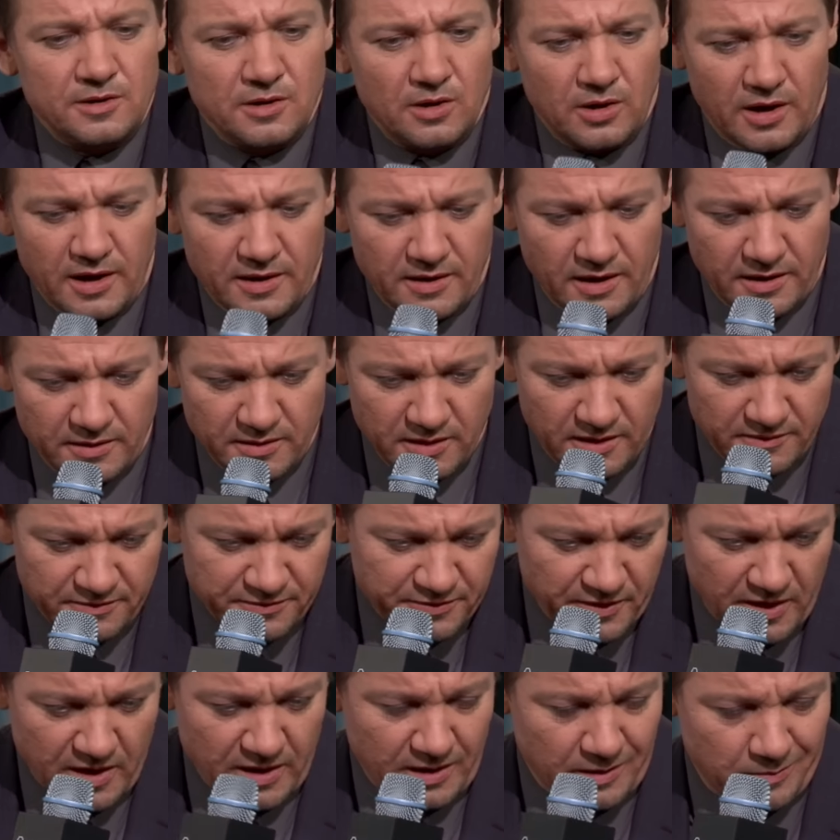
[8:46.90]
know, I, I've
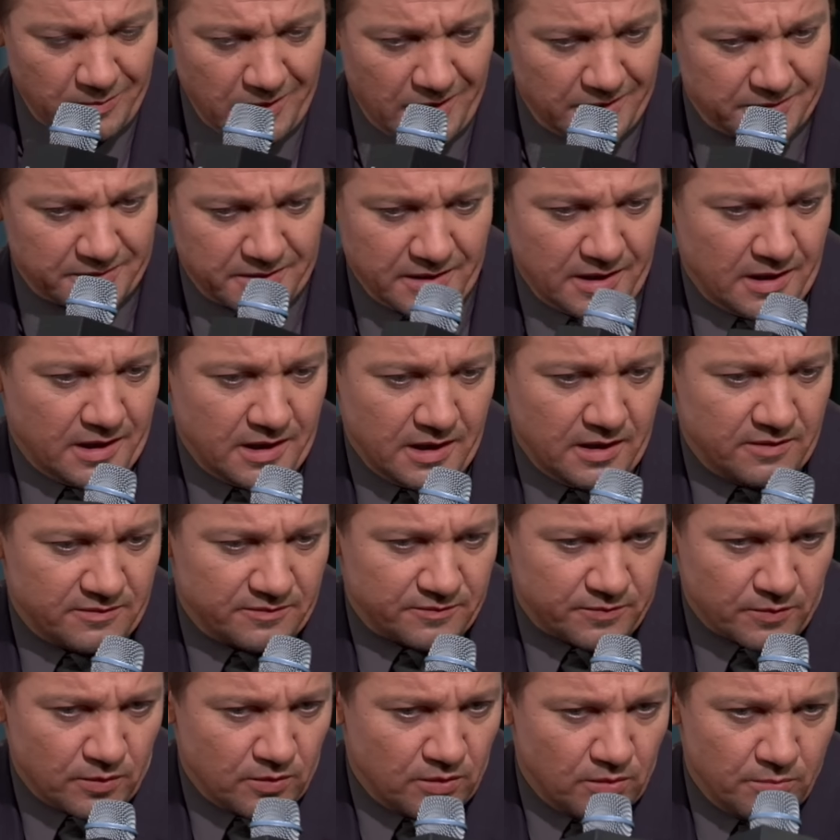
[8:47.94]
thought about that
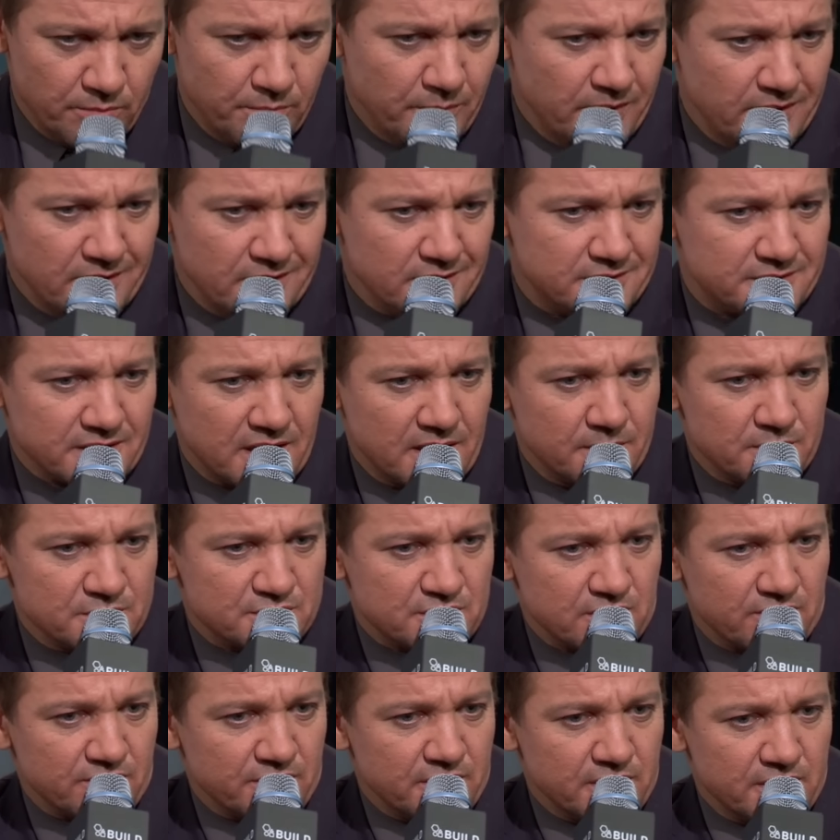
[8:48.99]
many times
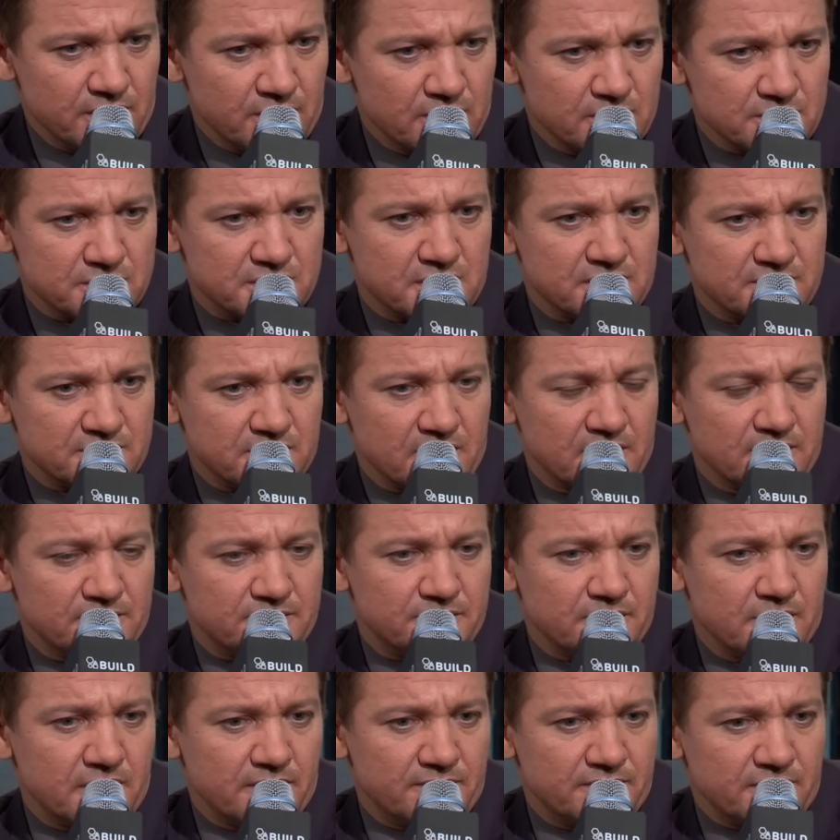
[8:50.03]
over the years as
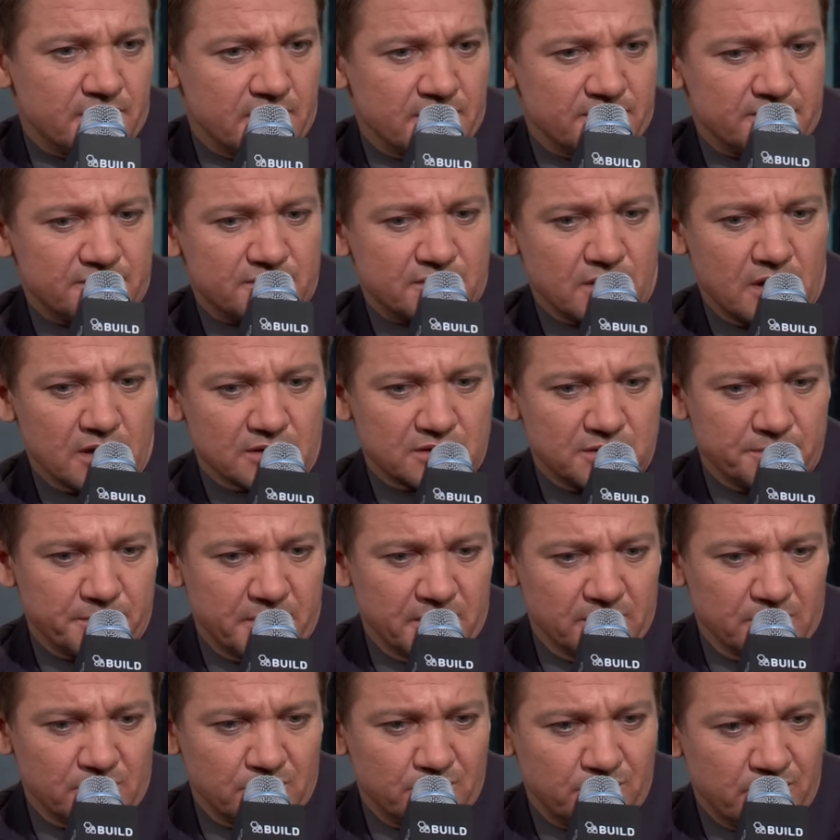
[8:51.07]
I've, I've, I've talked to my
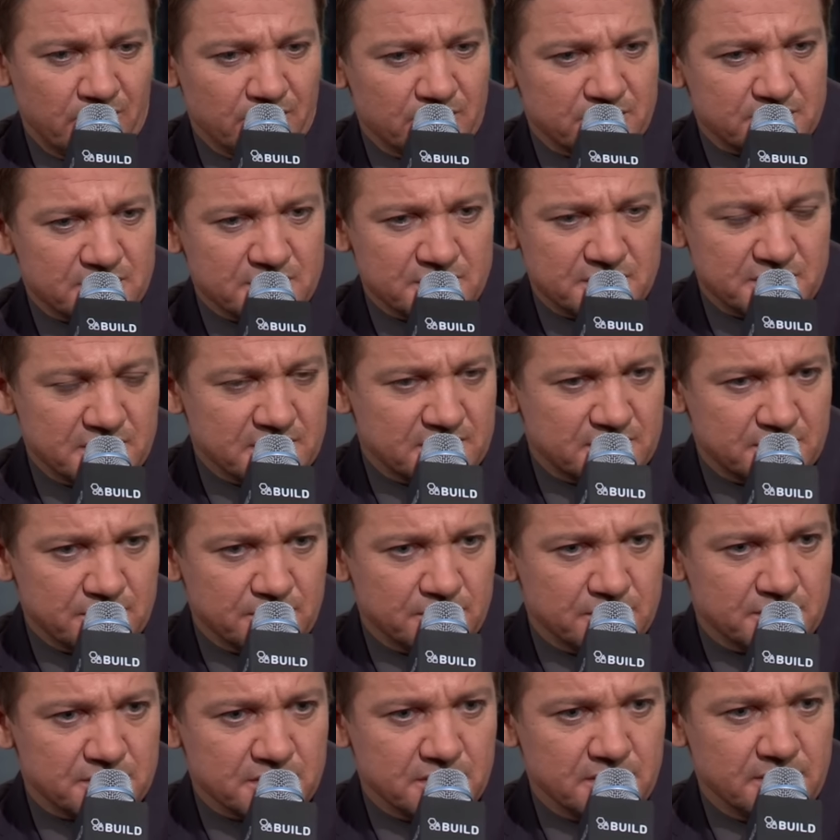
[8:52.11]
little brothers and
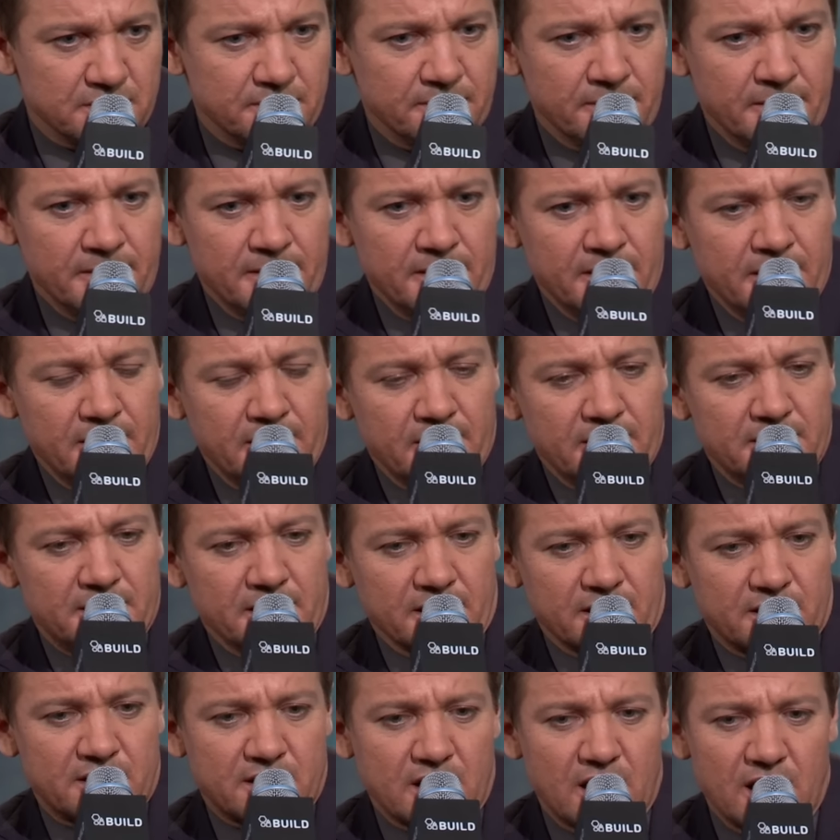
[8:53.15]
sisters and I
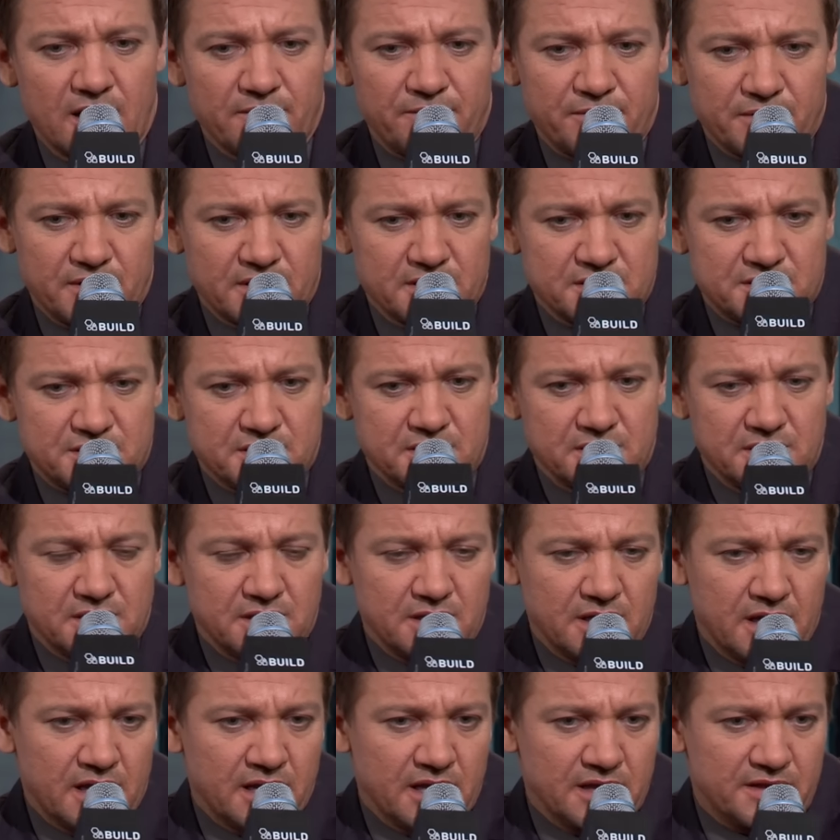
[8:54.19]
think confidence in,
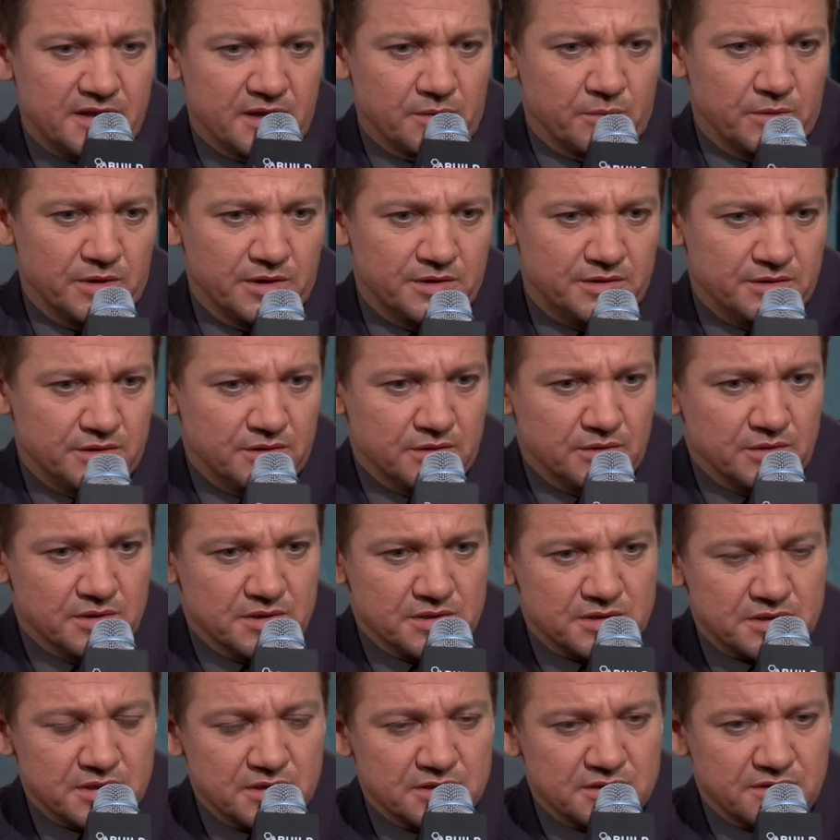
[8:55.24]
in anything we do
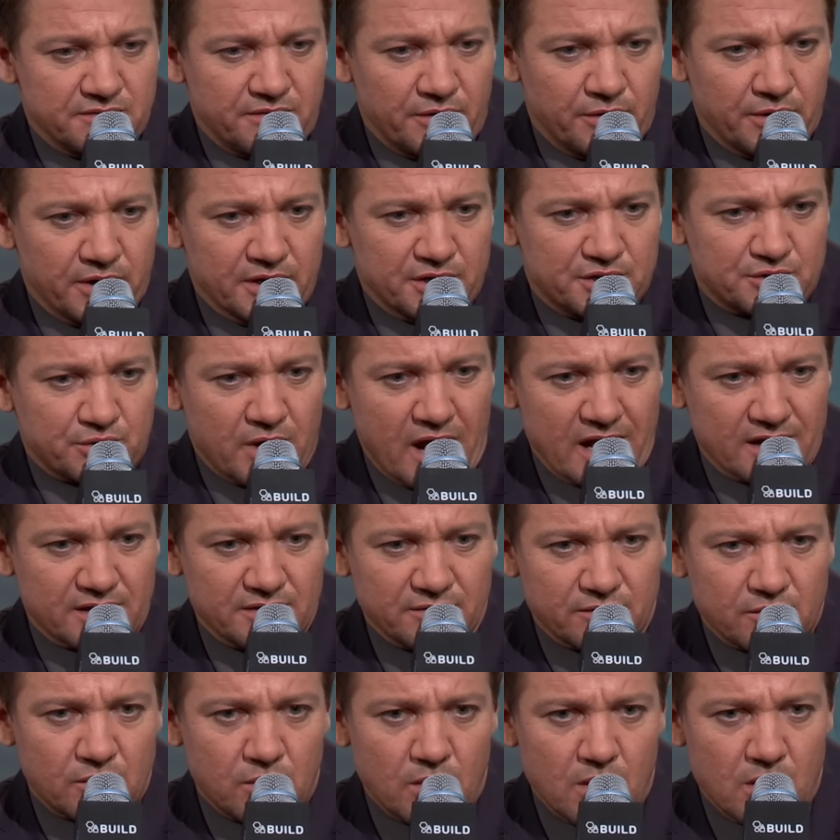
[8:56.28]
is, is a very
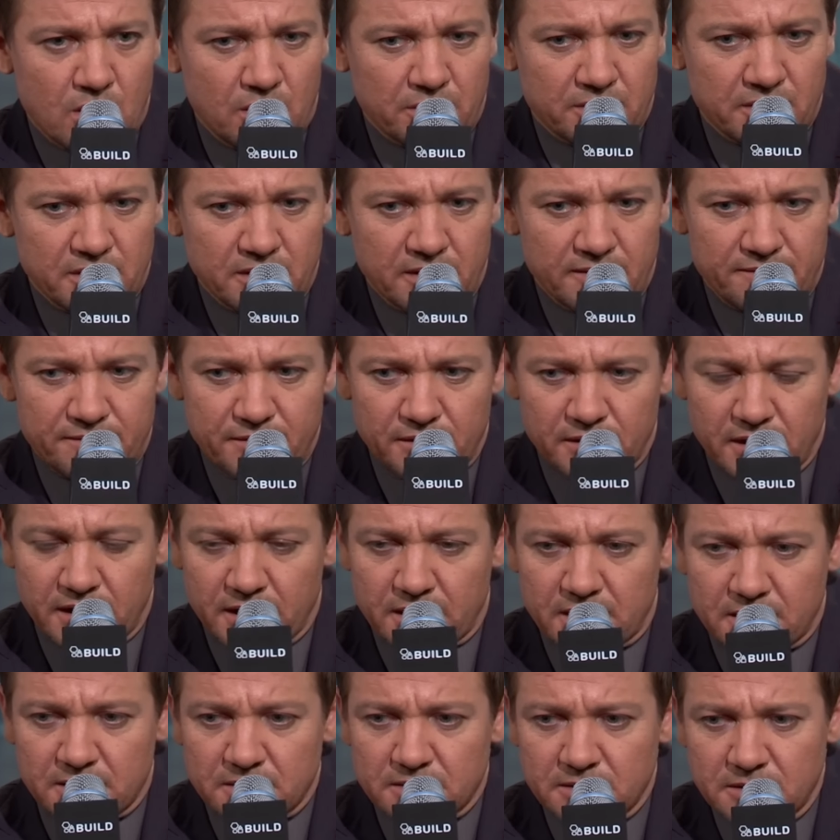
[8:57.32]
attractive quality. I feel
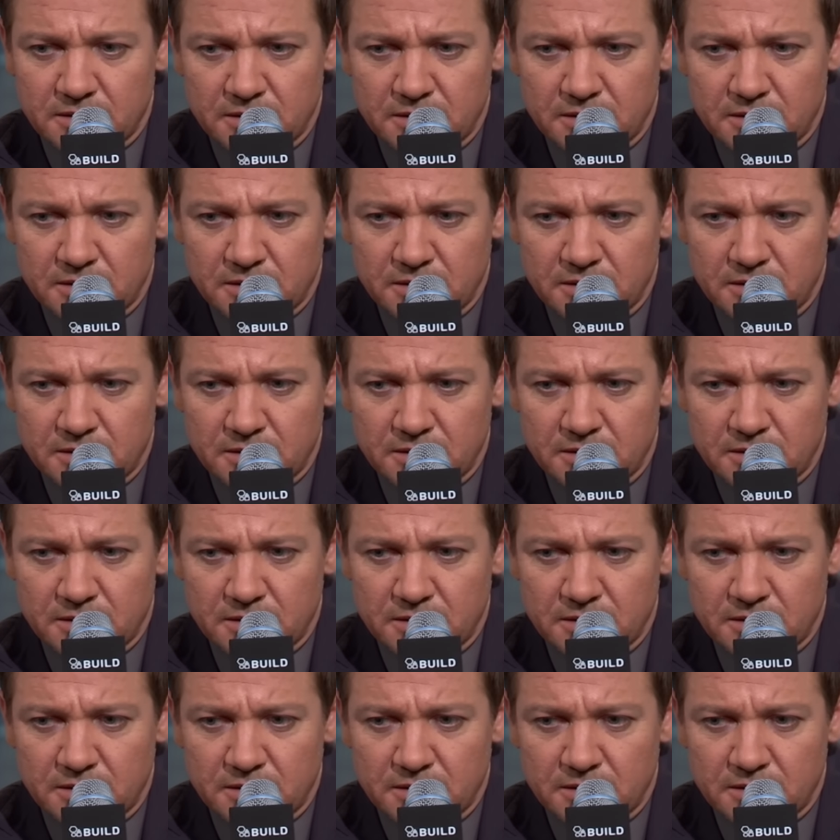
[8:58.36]
like